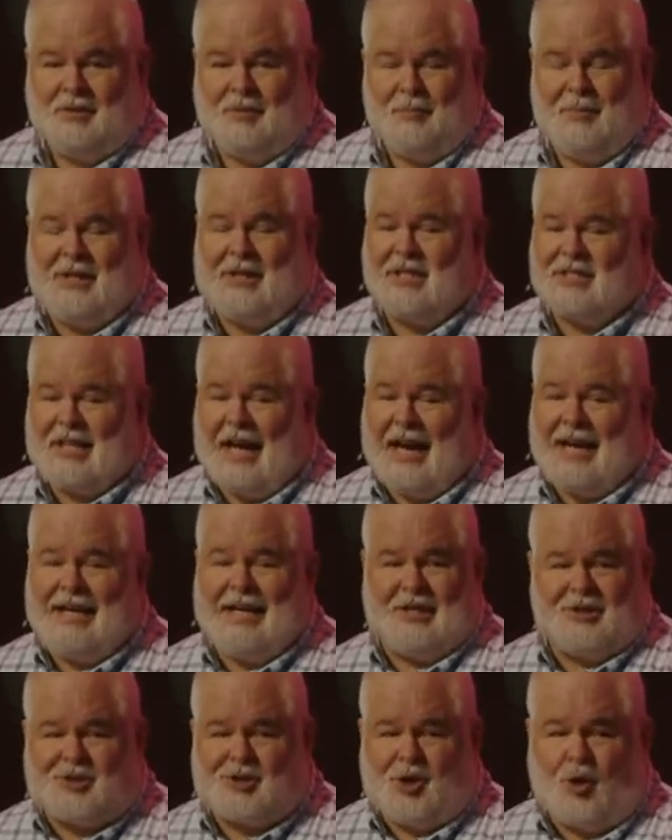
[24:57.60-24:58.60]
Because I
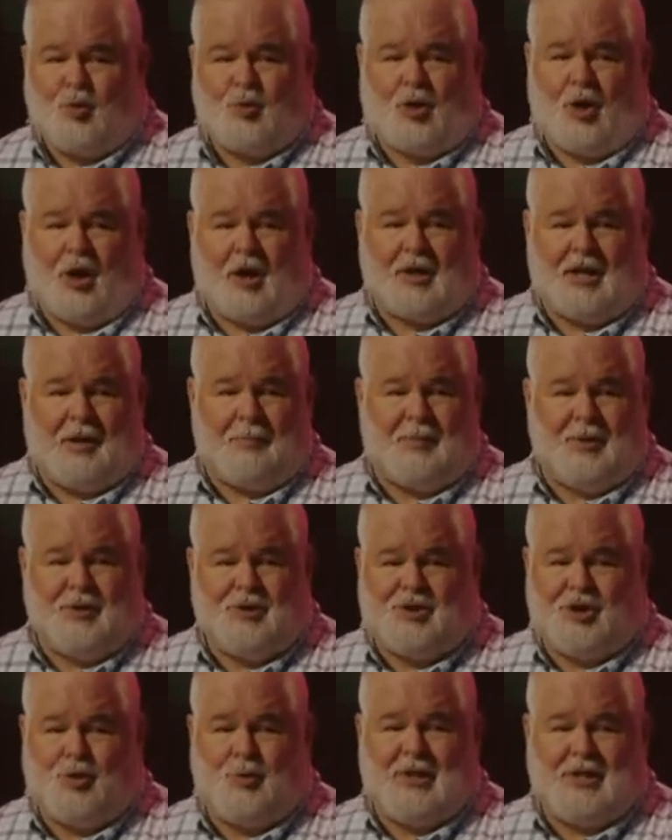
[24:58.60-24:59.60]
get so caught up in
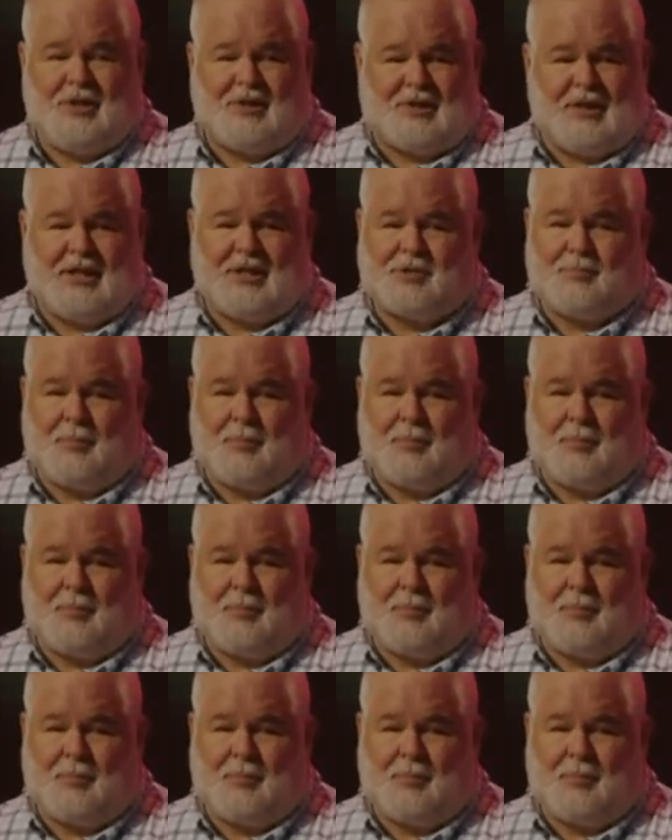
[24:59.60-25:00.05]
doing things